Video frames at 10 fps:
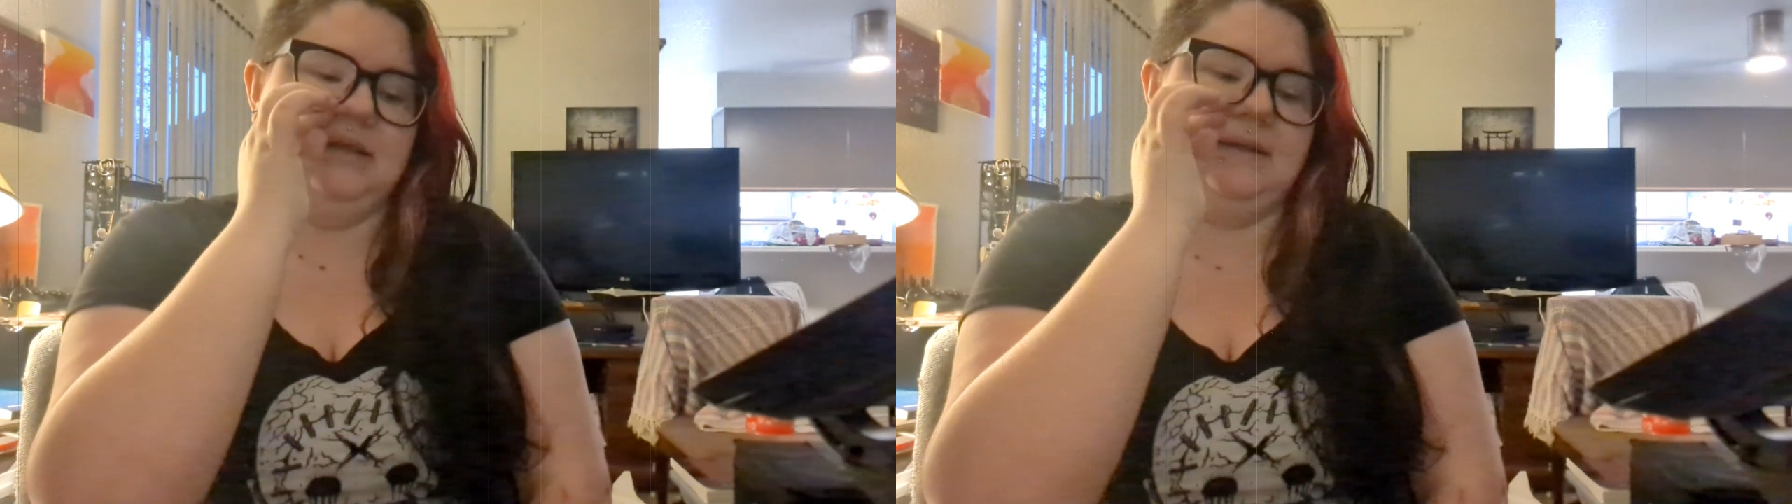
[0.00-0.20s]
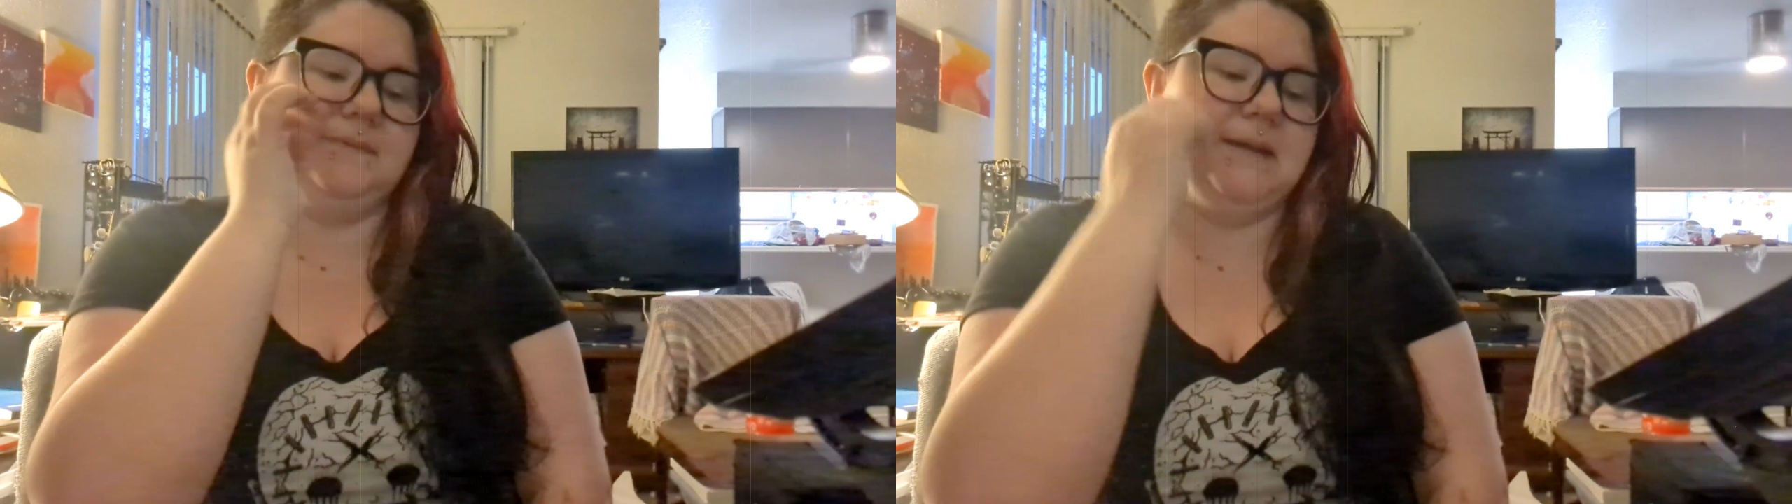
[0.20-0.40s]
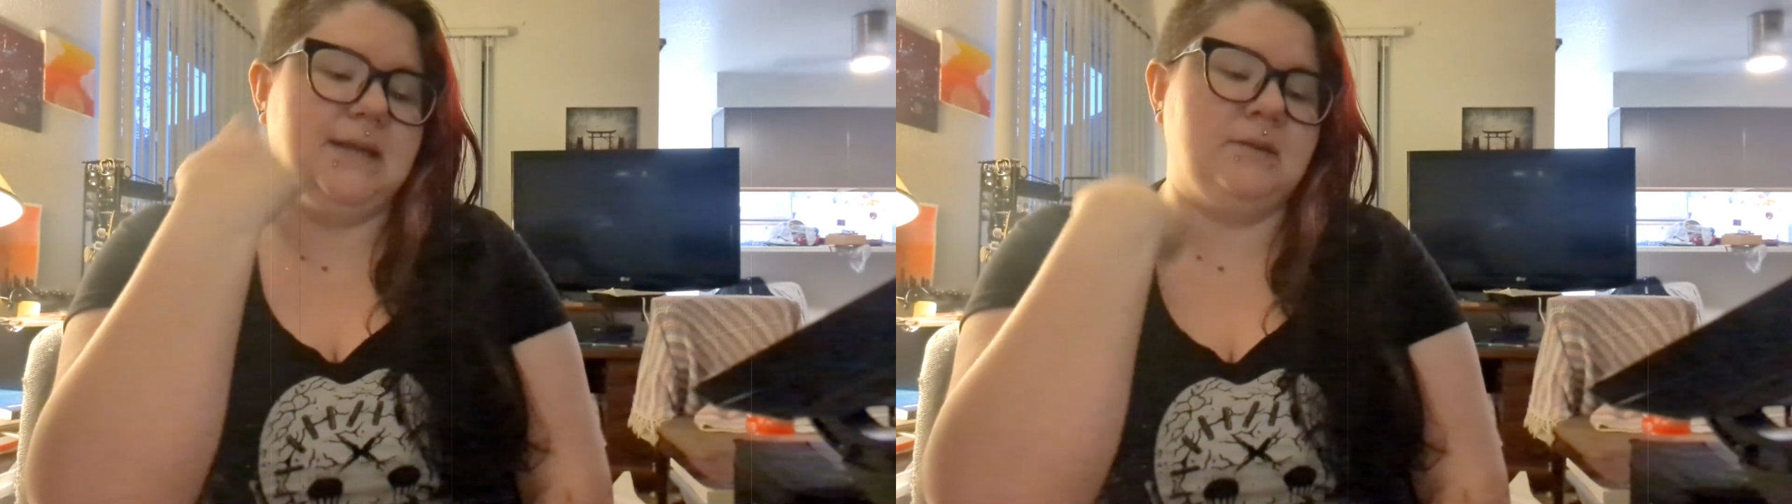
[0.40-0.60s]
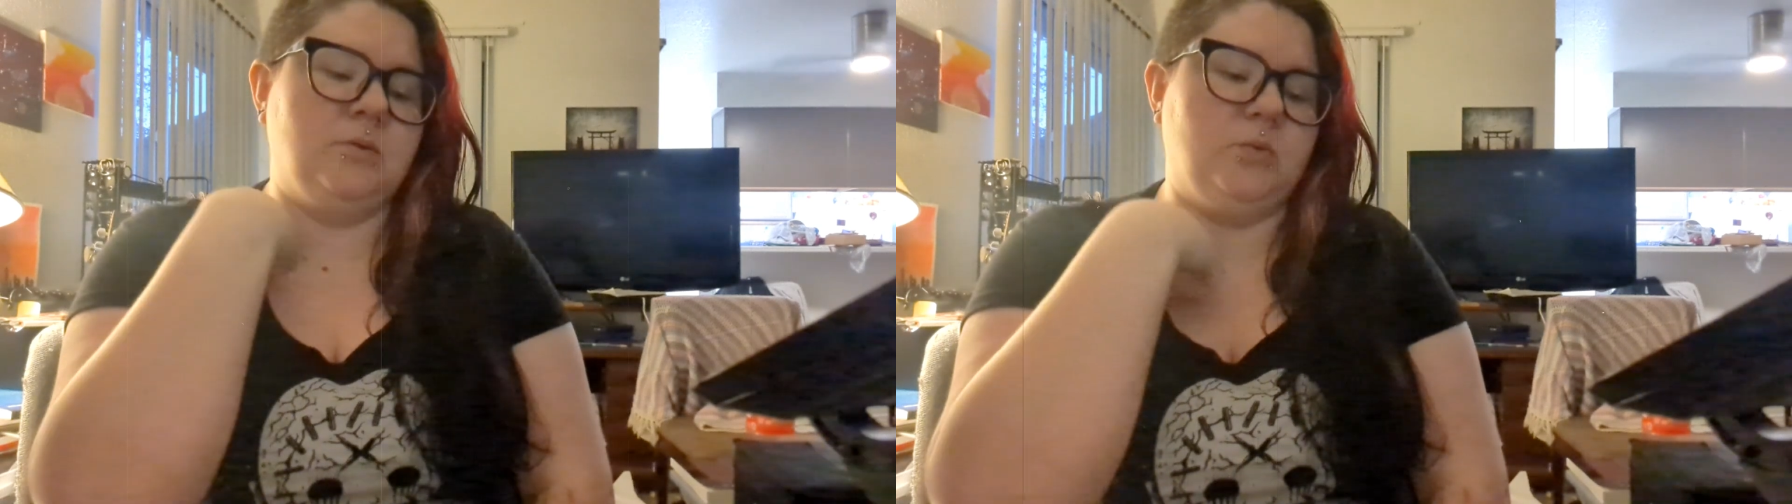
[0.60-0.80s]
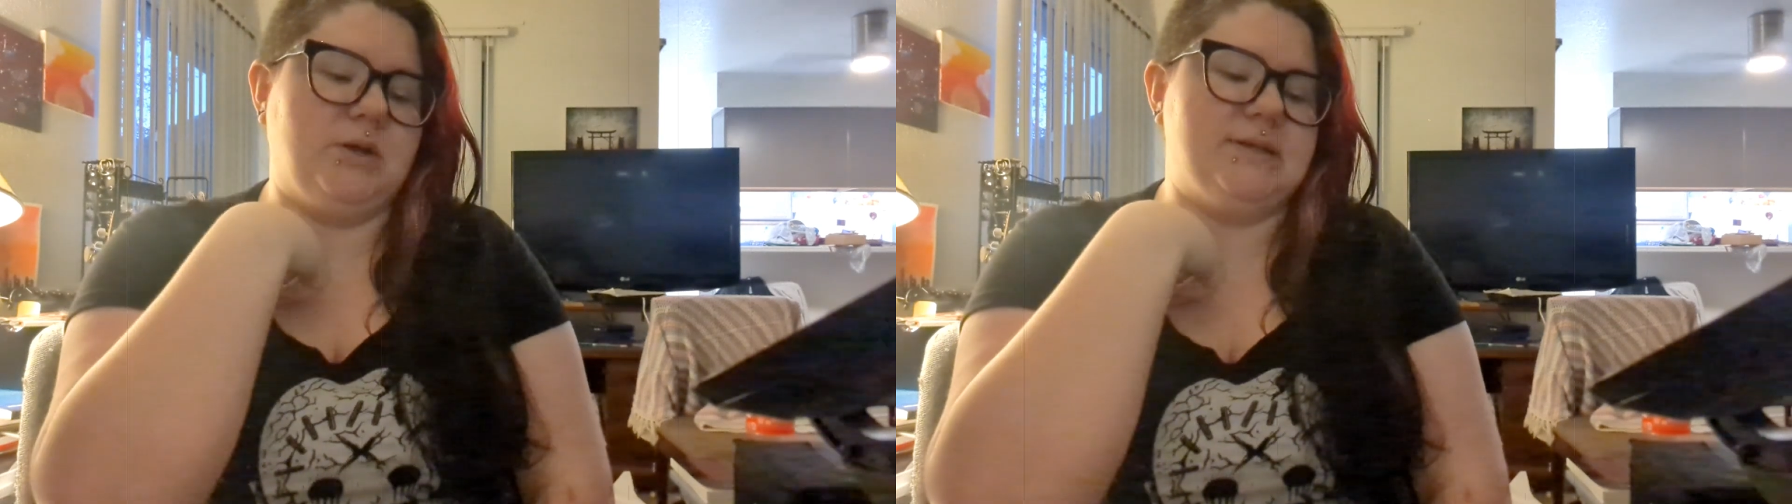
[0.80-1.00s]
living in the
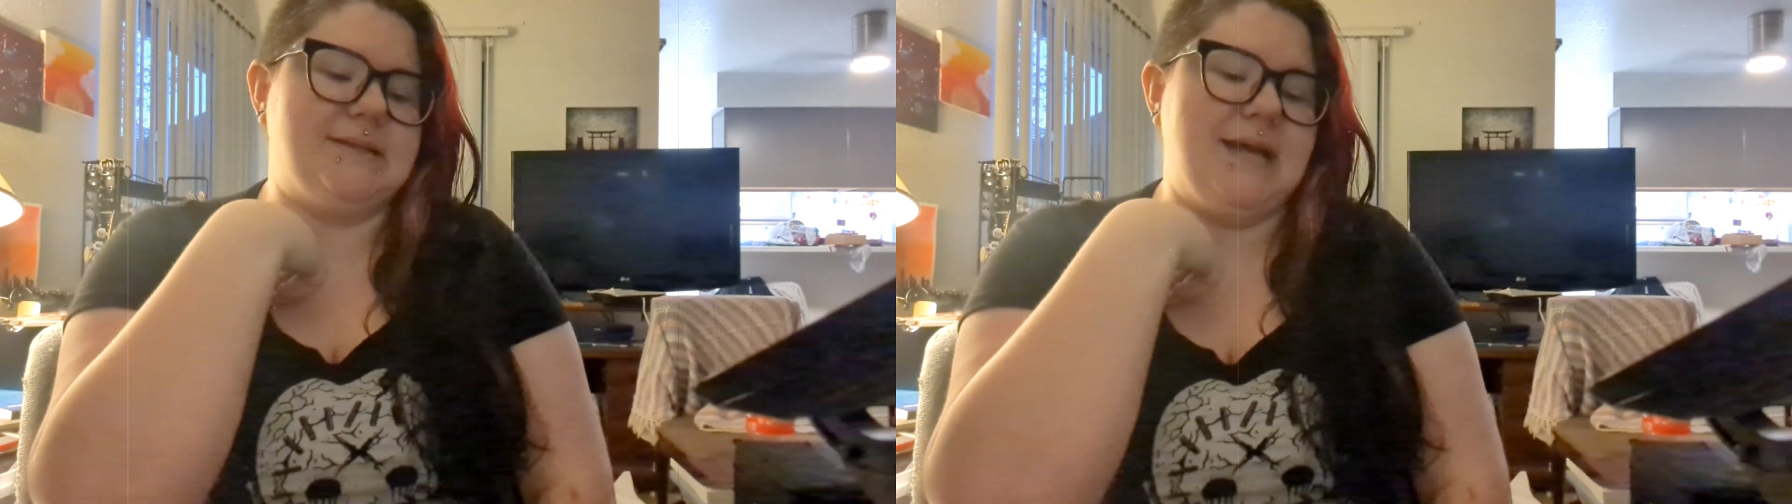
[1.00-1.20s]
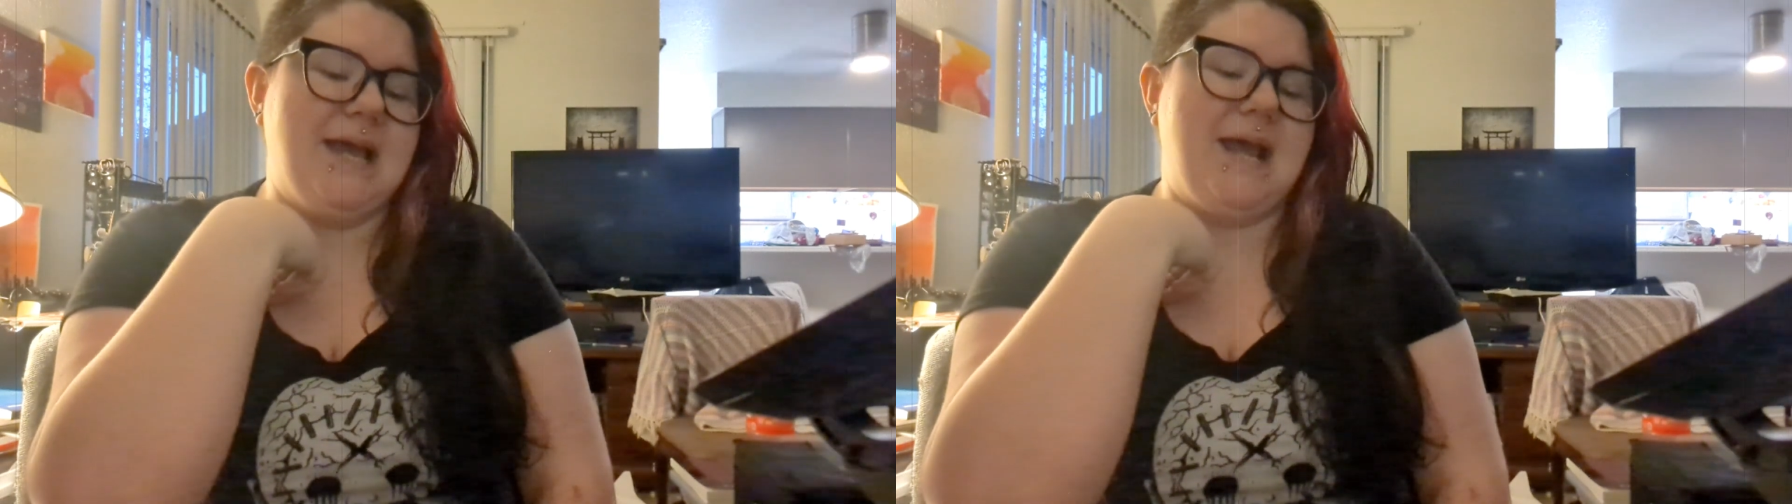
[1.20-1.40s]
woods.